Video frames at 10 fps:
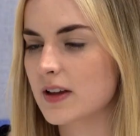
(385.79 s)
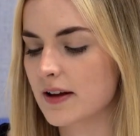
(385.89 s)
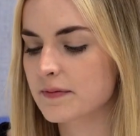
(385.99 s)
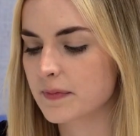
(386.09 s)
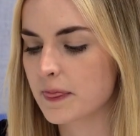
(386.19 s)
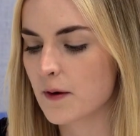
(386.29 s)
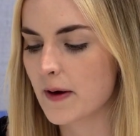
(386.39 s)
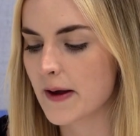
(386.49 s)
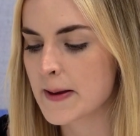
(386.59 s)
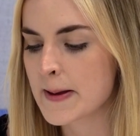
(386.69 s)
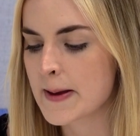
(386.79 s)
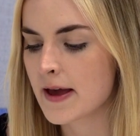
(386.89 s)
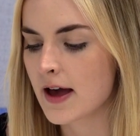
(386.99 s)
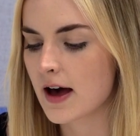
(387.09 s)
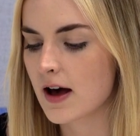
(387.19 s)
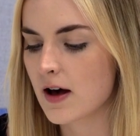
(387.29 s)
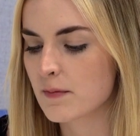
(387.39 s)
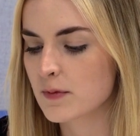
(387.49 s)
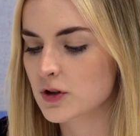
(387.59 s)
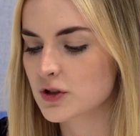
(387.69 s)
Yeah. Okay.
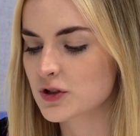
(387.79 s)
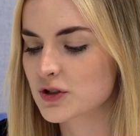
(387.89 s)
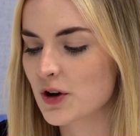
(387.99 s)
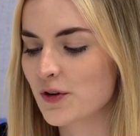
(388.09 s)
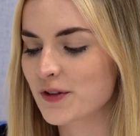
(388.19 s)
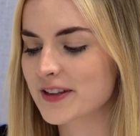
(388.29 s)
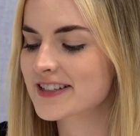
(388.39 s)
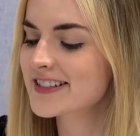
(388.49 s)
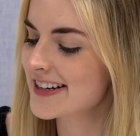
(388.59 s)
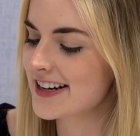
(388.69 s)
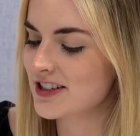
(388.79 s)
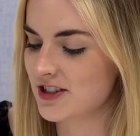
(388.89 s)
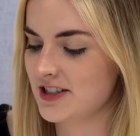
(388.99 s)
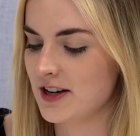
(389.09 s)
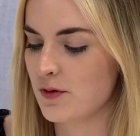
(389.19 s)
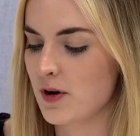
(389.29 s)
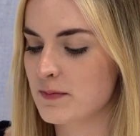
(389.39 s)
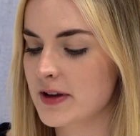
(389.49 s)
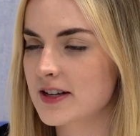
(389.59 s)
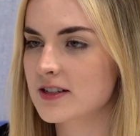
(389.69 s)
So this is an interesting
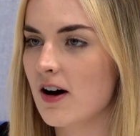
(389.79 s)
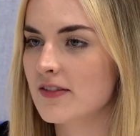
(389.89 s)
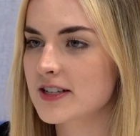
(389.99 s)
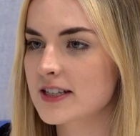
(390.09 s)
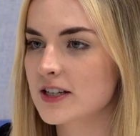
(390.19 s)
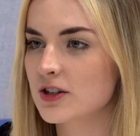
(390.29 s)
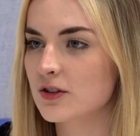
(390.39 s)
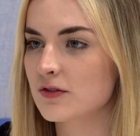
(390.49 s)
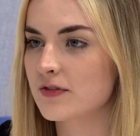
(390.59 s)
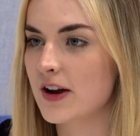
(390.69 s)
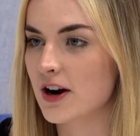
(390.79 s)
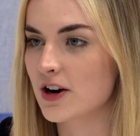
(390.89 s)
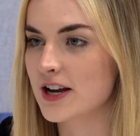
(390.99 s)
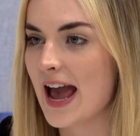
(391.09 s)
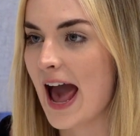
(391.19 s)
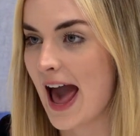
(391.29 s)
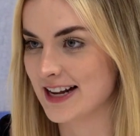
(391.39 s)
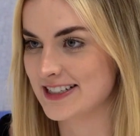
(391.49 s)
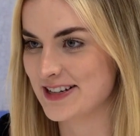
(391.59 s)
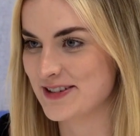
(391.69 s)
one because obviously you're very
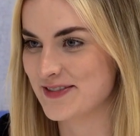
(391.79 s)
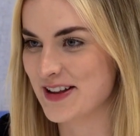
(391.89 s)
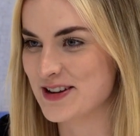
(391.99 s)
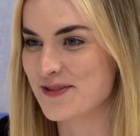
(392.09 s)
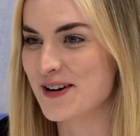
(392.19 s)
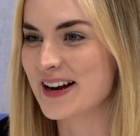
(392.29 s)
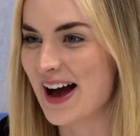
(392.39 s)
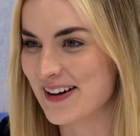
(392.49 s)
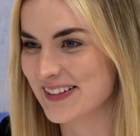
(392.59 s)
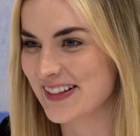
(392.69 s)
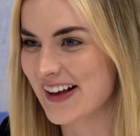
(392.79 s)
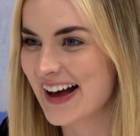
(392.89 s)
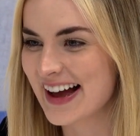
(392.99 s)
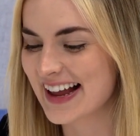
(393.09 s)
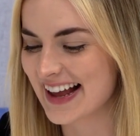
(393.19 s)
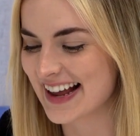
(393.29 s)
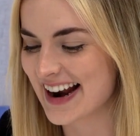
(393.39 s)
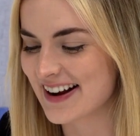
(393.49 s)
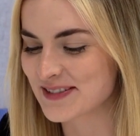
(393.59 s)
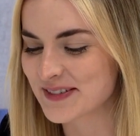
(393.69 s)
active and you work out a lot
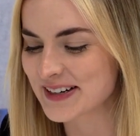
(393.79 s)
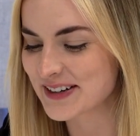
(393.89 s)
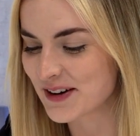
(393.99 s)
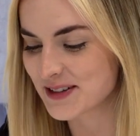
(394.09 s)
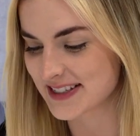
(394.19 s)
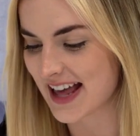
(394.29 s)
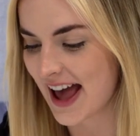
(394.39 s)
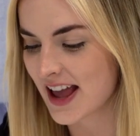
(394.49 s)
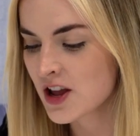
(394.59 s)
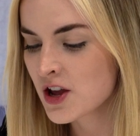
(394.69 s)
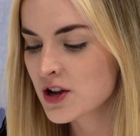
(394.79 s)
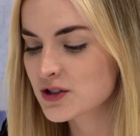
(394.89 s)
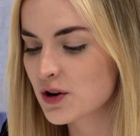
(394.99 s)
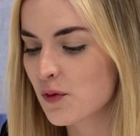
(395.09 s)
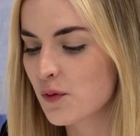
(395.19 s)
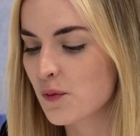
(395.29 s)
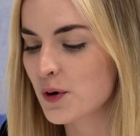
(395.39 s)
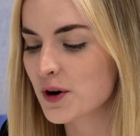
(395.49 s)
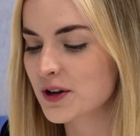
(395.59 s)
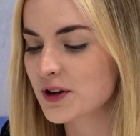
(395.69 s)
and everybody knows that. So
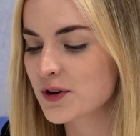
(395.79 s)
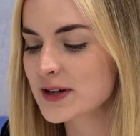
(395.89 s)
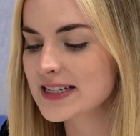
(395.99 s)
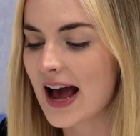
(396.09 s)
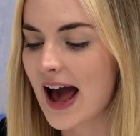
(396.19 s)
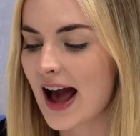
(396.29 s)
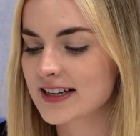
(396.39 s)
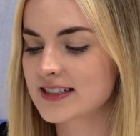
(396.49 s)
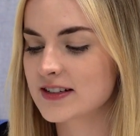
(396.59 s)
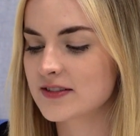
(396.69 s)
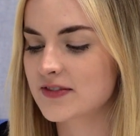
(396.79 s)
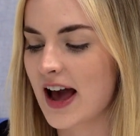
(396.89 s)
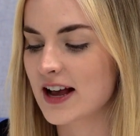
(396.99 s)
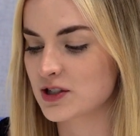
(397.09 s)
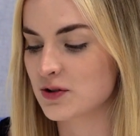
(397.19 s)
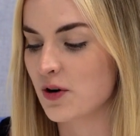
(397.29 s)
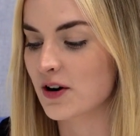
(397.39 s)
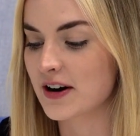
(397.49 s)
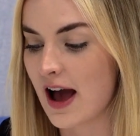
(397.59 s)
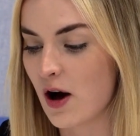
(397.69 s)
were you as active as you
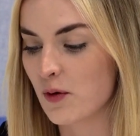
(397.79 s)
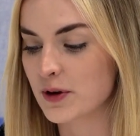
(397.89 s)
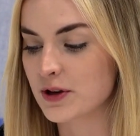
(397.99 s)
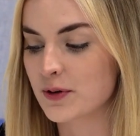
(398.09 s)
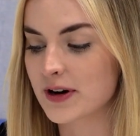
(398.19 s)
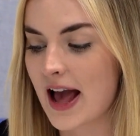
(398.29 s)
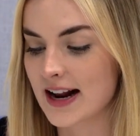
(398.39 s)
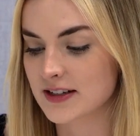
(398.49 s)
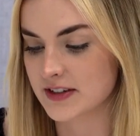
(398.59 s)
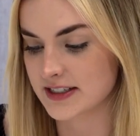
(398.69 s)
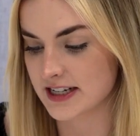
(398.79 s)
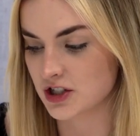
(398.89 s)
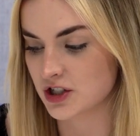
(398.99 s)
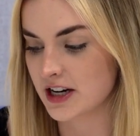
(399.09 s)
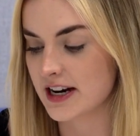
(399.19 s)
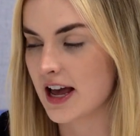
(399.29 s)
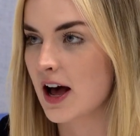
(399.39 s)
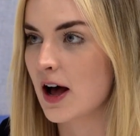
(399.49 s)
are now when you were in active addiction?